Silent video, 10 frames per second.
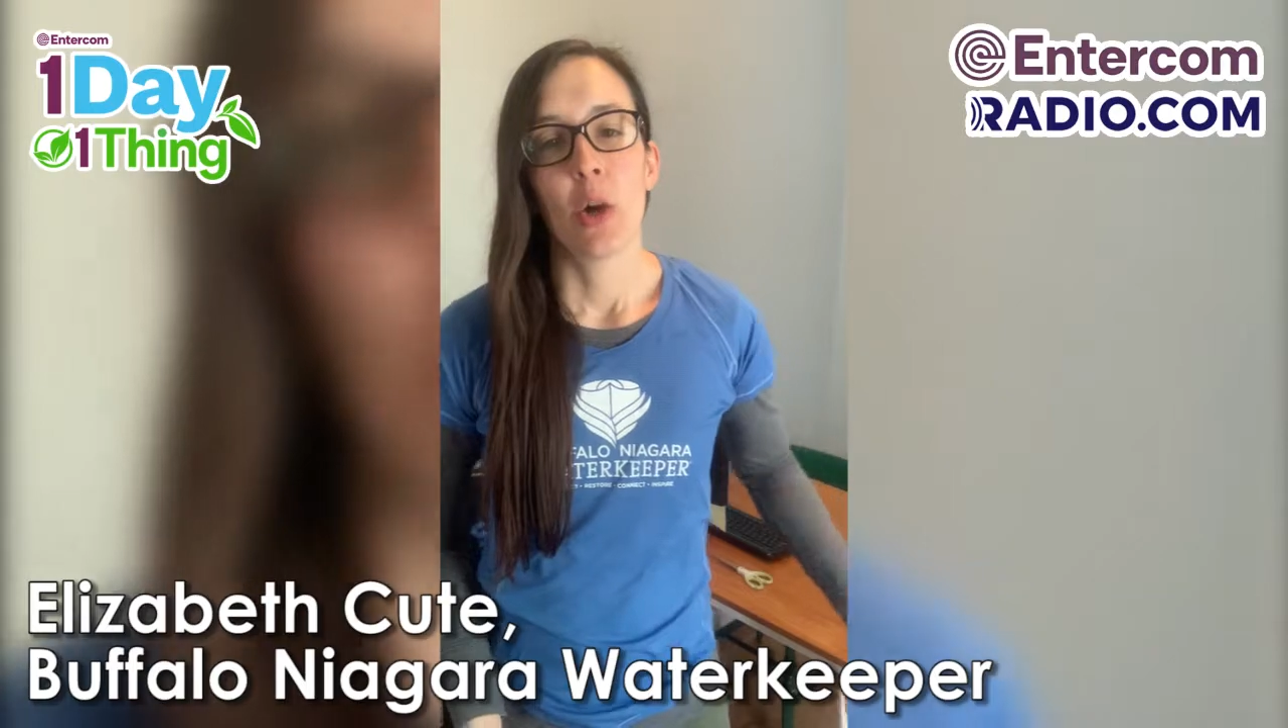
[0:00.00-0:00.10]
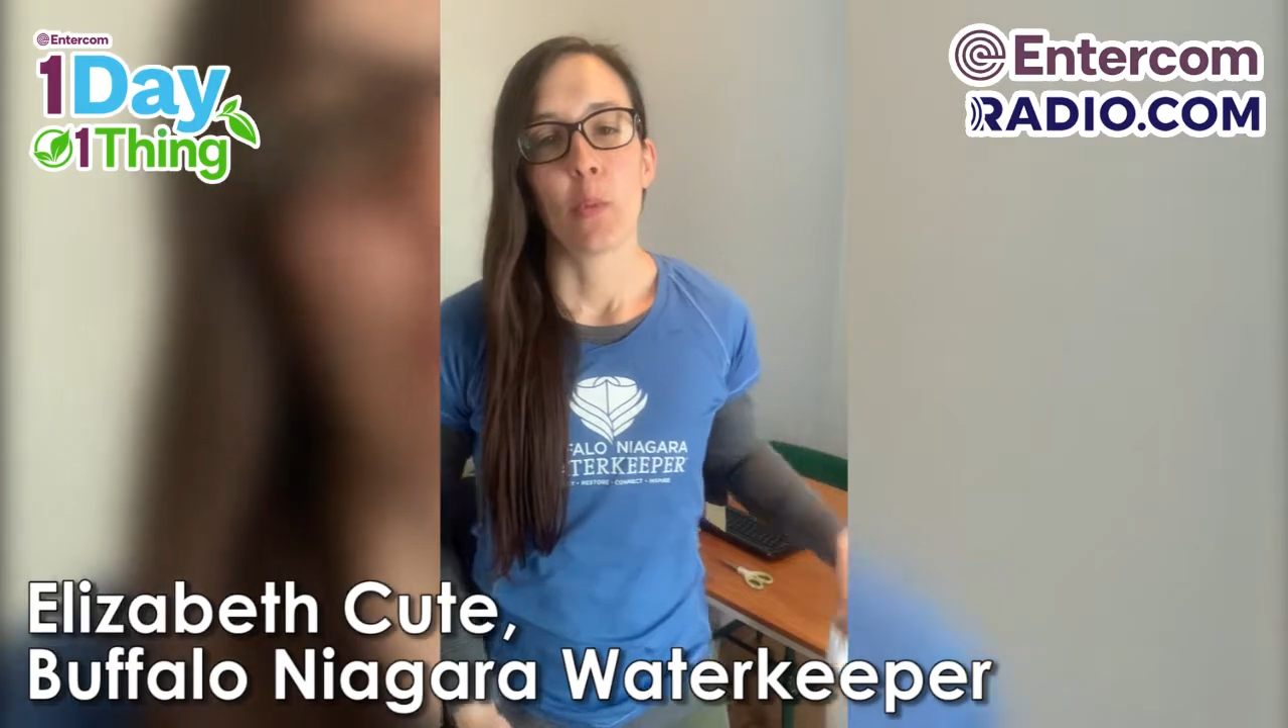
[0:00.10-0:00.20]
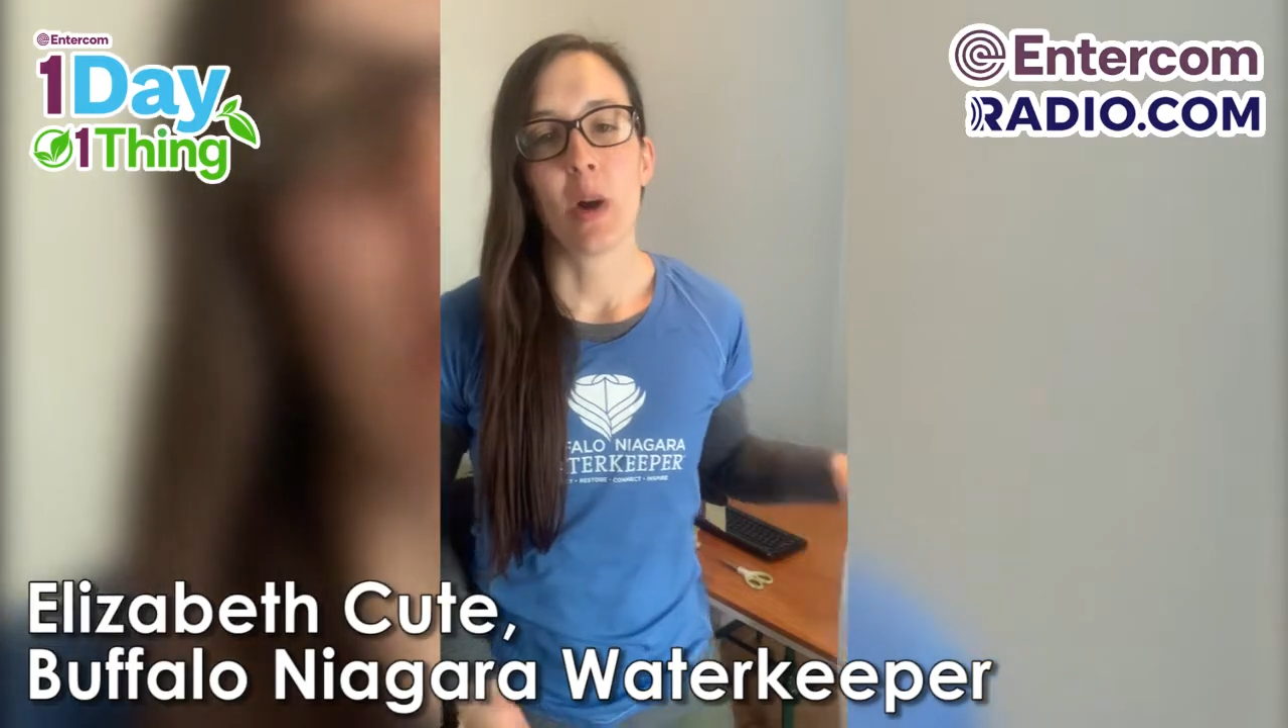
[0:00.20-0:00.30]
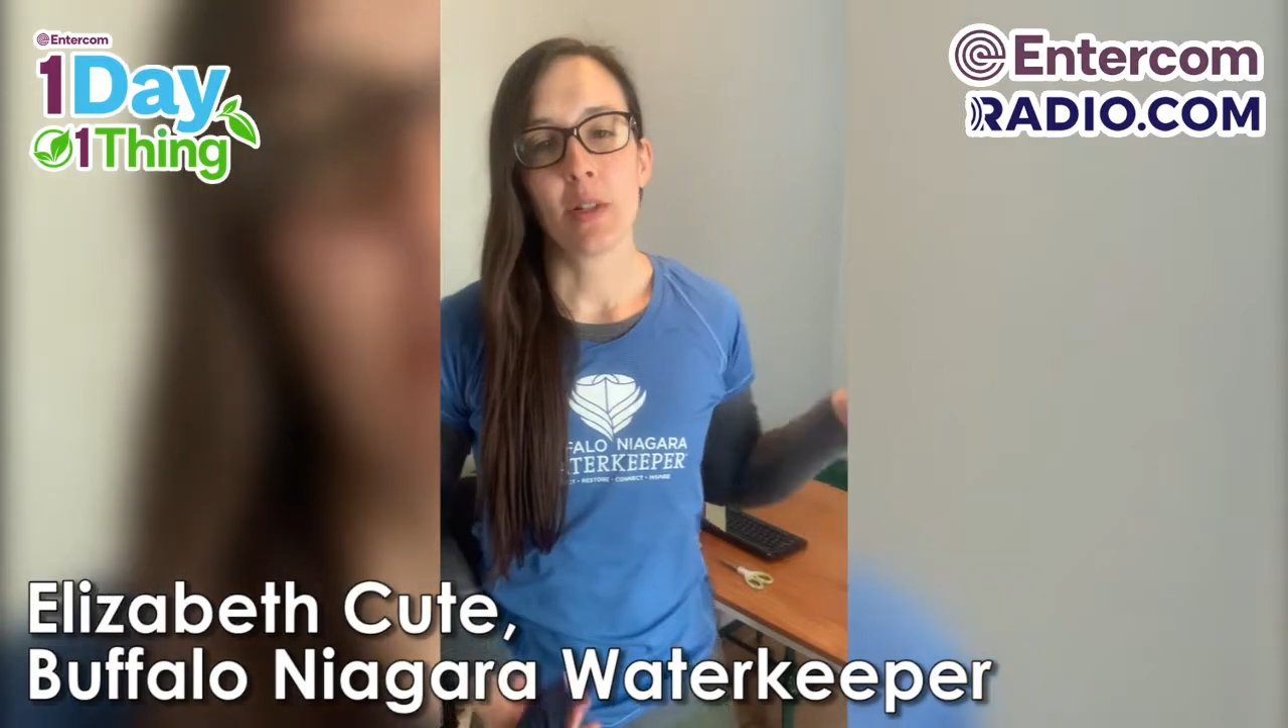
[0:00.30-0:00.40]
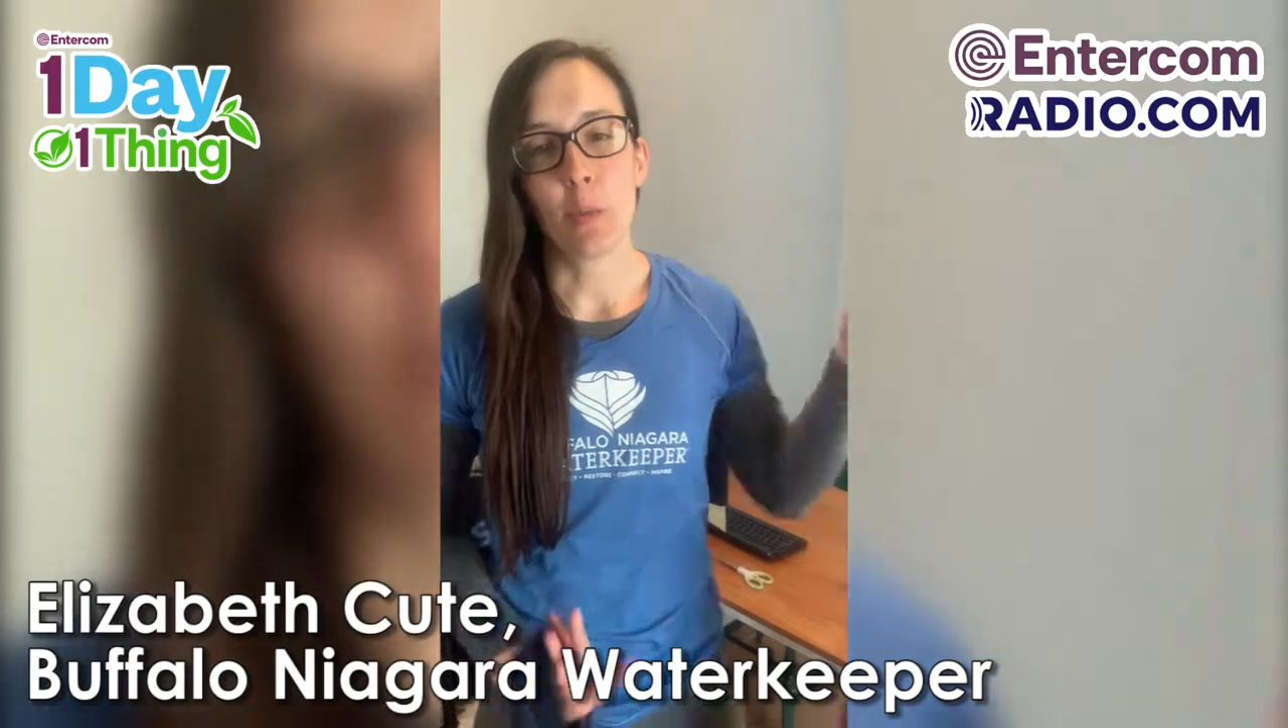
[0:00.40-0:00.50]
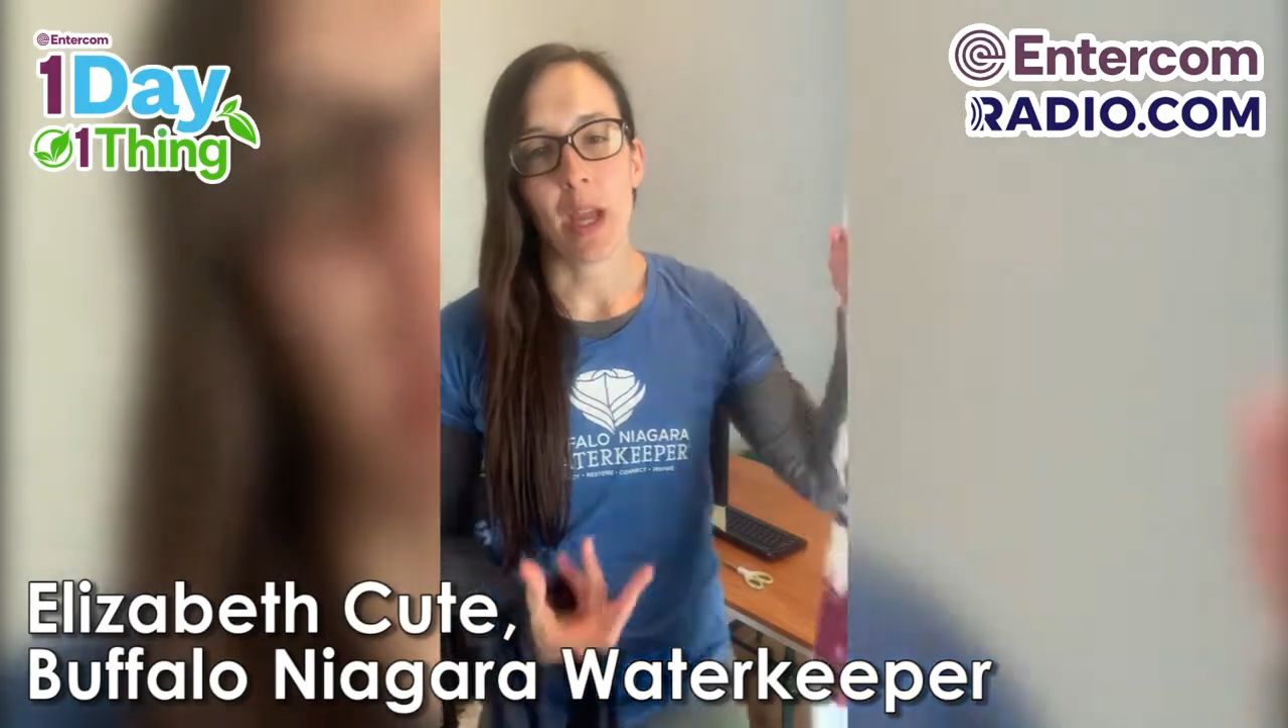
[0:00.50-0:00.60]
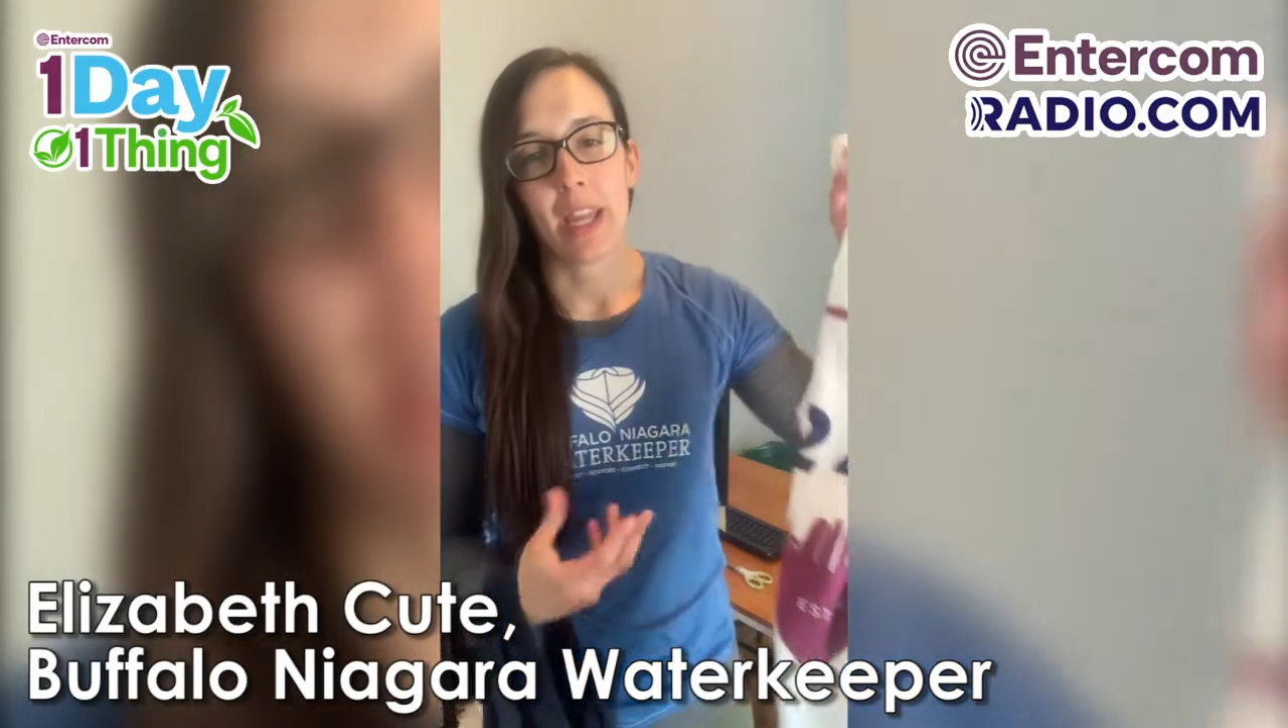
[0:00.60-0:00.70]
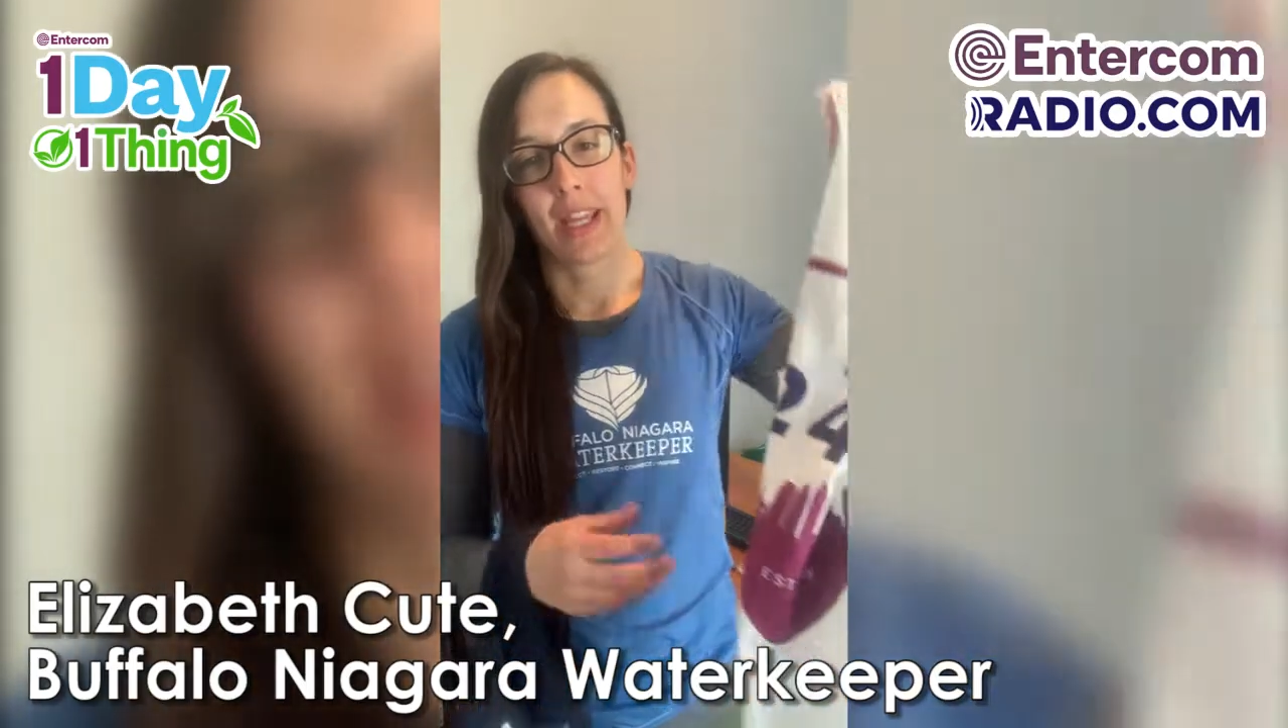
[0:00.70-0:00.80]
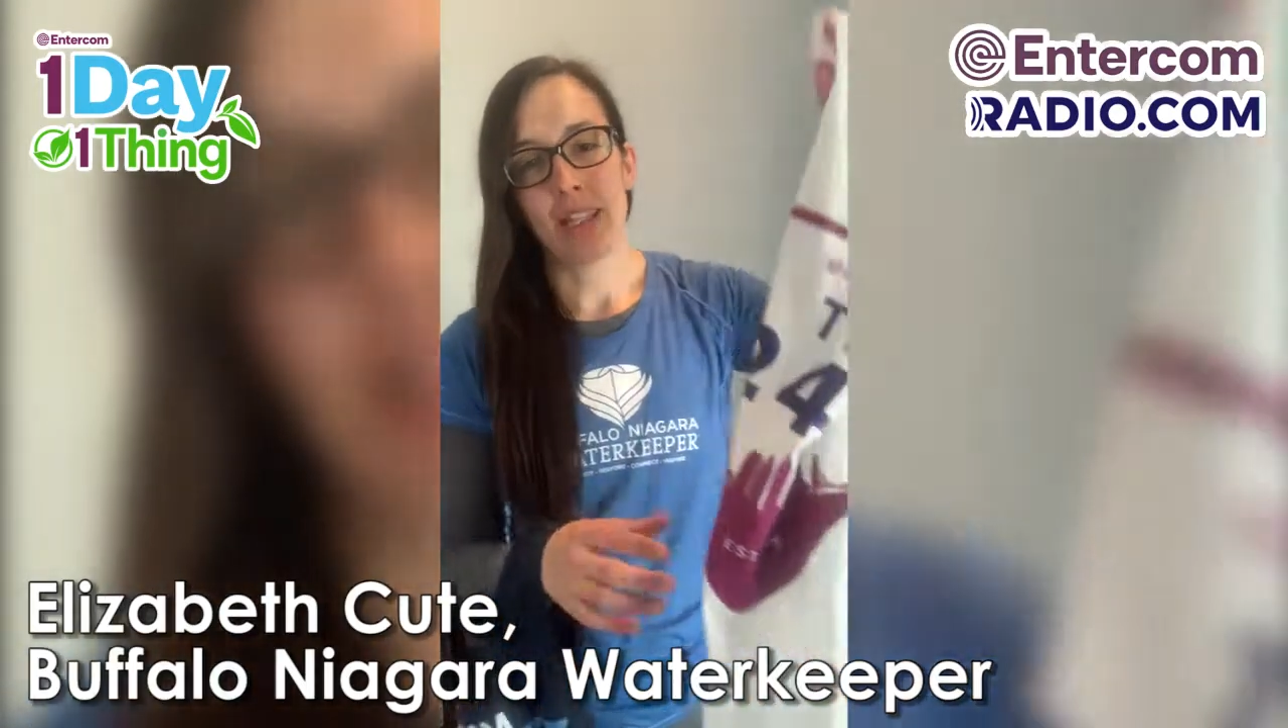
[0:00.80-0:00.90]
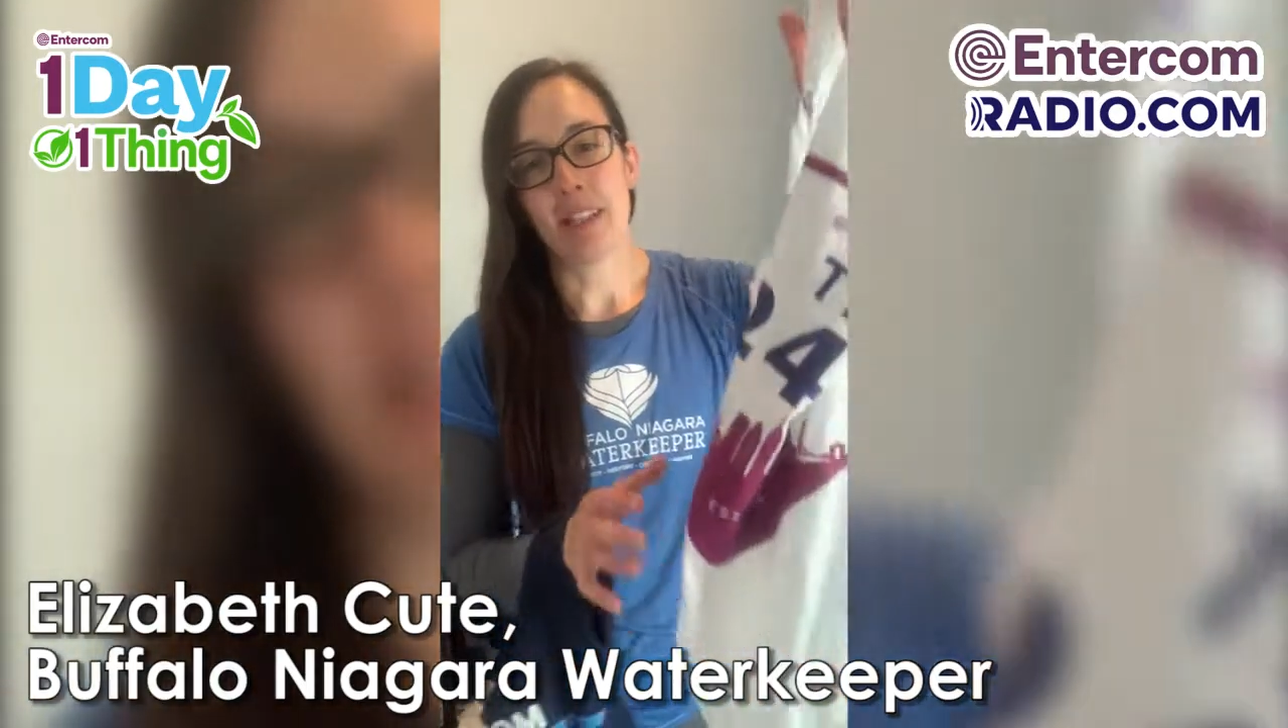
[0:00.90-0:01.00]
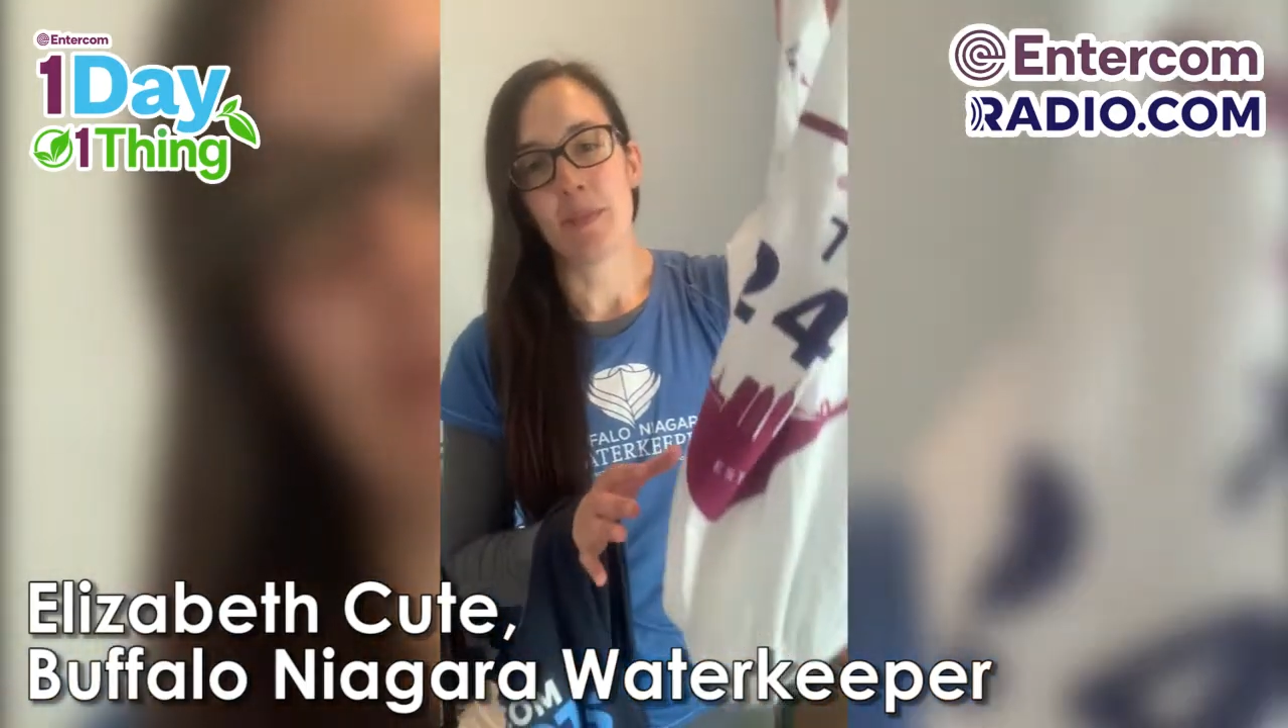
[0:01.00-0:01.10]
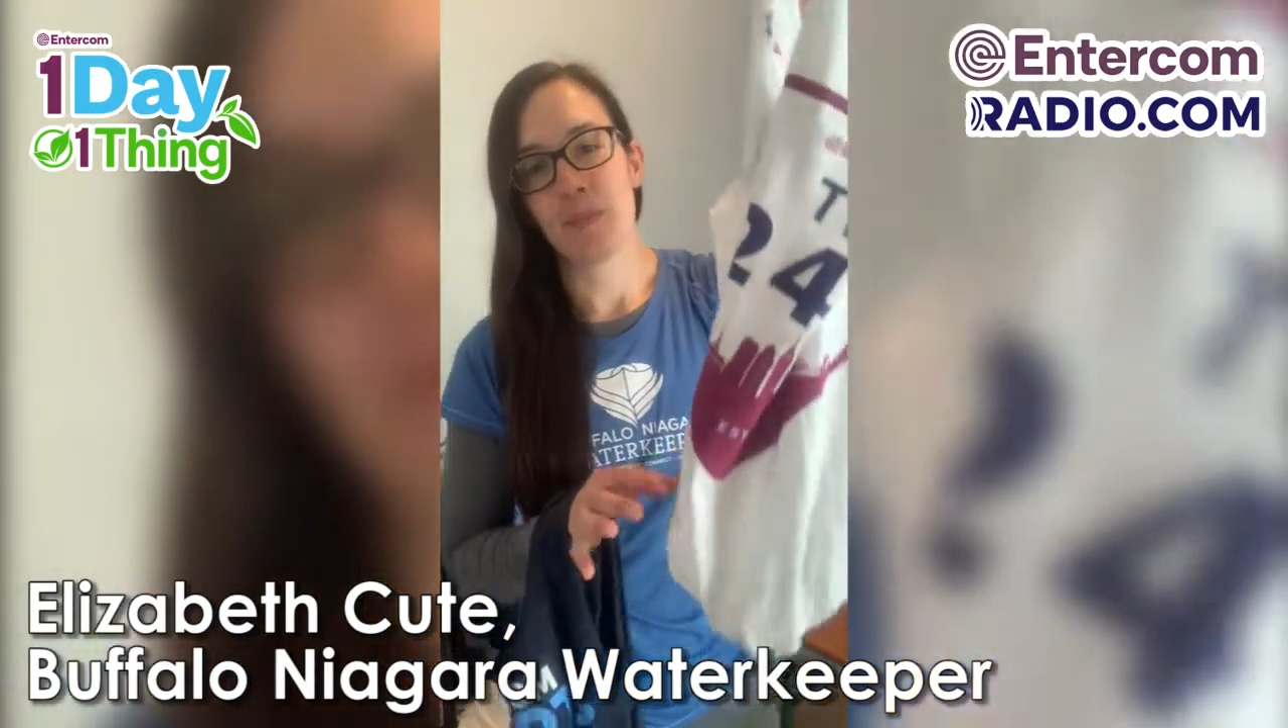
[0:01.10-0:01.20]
One way